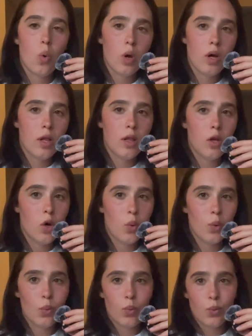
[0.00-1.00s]

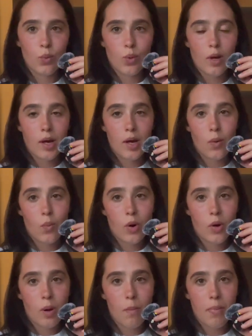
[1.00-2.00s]
Hello and
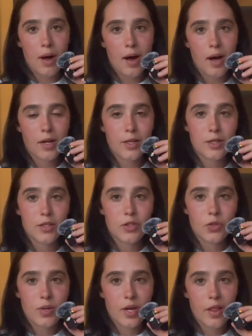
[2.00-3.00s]
welcome back
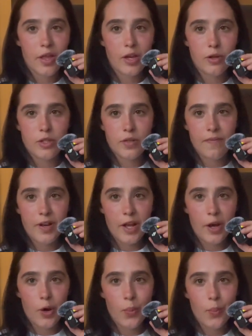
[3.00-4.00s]
to another YouTube
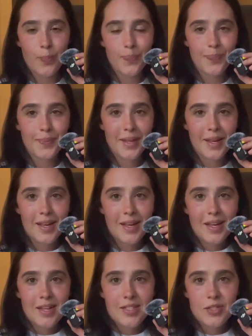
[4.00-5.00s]
video.
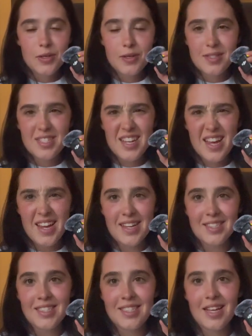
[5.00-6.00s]
So today
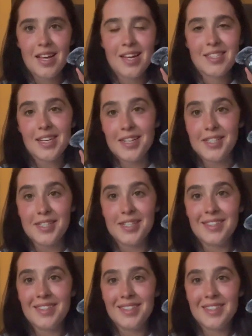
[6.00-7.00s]
is
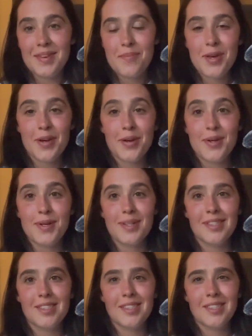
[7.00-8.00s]
exciting
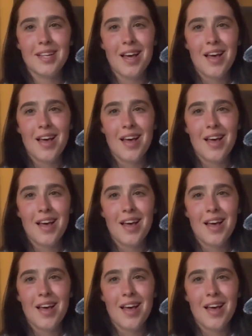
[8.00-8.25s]
because